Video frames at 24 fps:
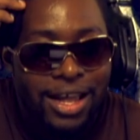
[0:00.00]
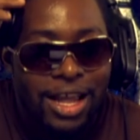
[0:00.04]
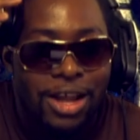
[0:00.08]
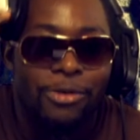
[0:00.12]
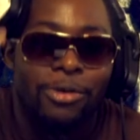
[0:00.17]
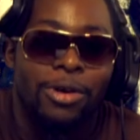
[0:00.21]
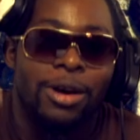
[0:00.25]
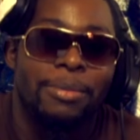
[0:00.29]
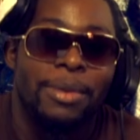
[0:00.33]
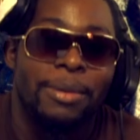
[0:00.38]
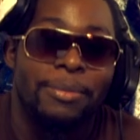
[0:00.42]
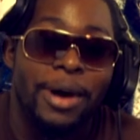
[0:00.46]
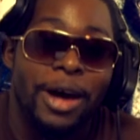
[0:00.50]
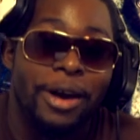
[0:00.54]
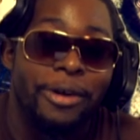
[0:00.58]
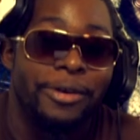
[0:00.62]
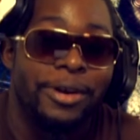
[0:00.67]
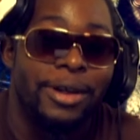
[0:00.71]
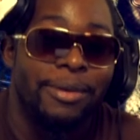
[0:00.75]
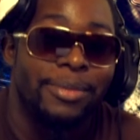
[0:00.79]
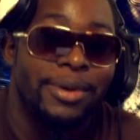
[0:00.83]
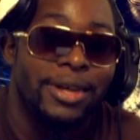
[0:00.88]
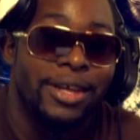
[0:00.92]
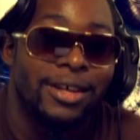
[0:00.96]
You want to be better
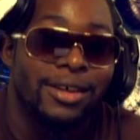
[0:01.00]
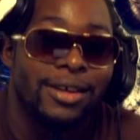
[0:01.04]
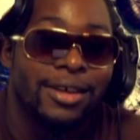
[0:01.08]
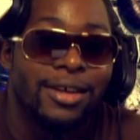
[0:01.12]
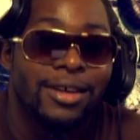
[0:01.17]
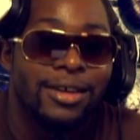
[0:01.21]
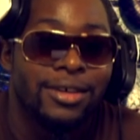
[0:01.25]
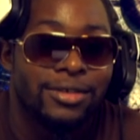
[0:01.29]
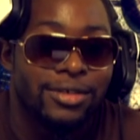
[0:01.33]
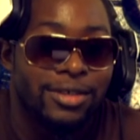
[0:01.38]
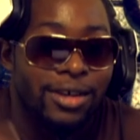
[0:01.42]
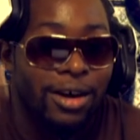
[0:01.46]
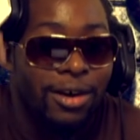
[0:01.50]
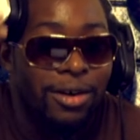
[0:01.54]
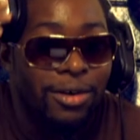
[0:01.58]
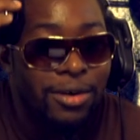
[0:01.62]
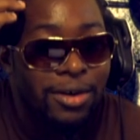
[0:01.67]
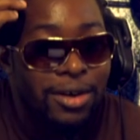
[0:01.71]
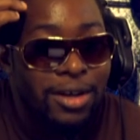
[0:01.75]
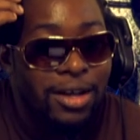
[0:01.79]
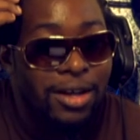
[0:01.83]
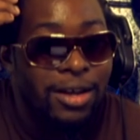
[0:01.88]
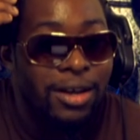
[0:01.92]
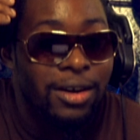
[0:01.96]
than me. So,
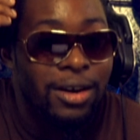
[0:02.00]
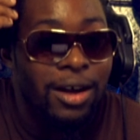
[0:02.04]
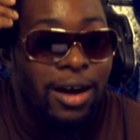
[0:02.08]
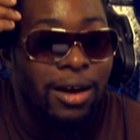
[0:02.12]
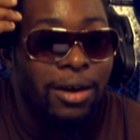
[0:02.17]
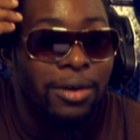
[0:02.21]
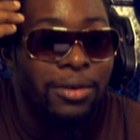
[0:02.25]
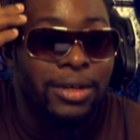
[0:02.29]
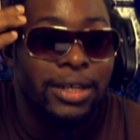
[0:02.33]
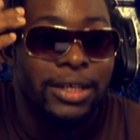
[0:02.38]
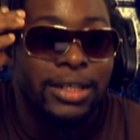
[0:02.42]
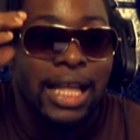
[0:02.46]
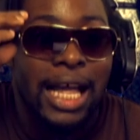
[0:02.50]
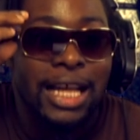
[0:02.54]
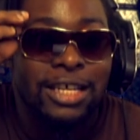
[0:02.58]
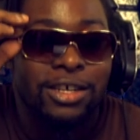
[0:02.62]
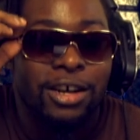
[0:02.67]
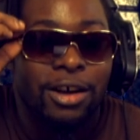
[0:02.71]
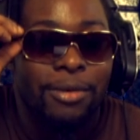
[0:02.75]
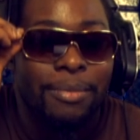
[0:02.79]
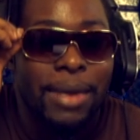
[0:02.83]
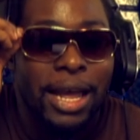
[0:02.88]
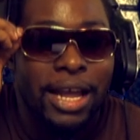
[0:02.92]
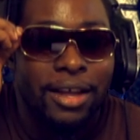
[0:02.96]
because that's
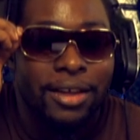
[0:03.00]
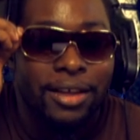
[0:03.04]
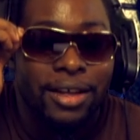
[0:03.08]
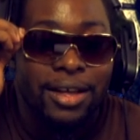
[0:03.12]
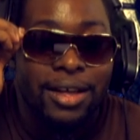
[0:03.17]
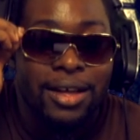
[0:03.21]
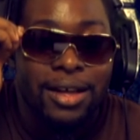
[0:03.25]
going to